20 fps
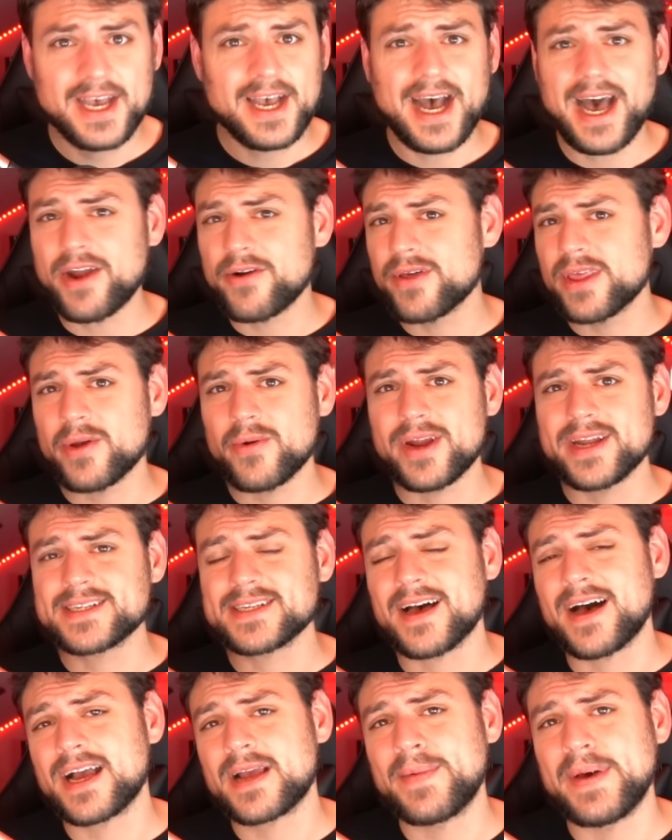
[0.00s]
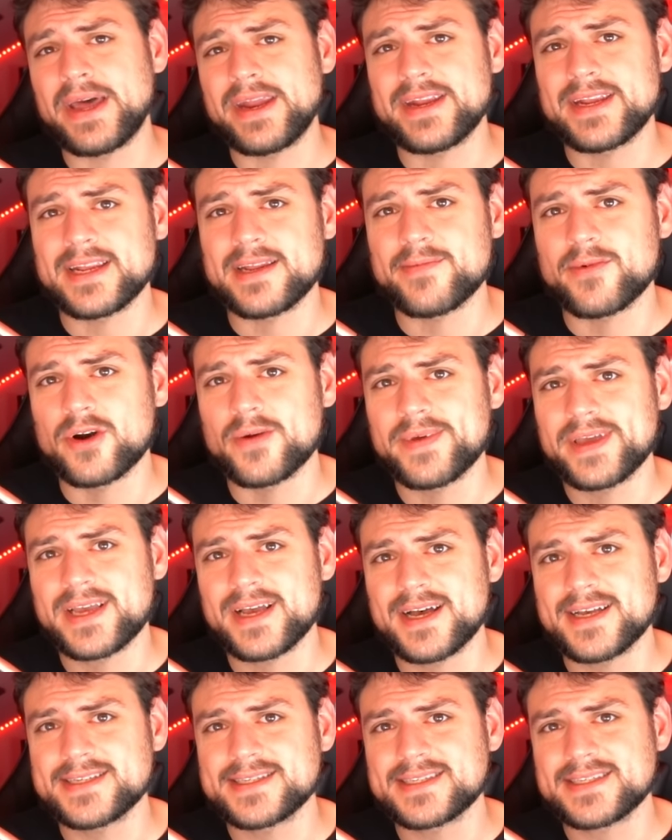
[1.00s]
I don't really want to talk about it anymore,
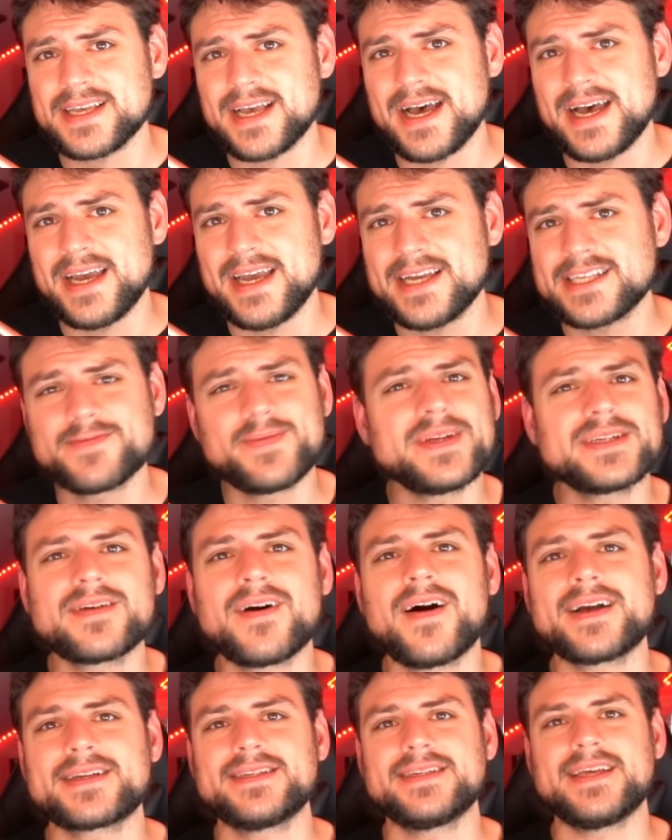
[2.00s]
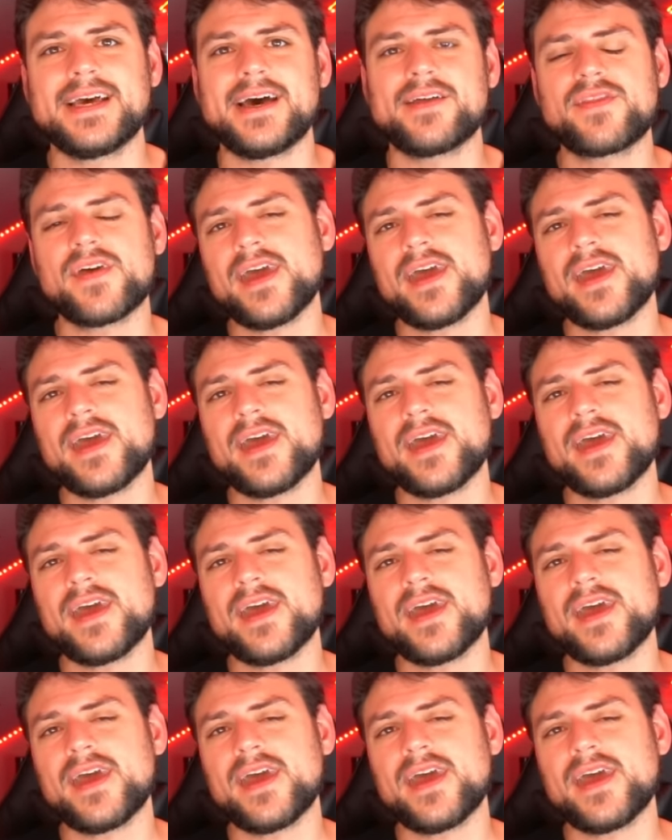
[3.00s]
because it's been talked to death.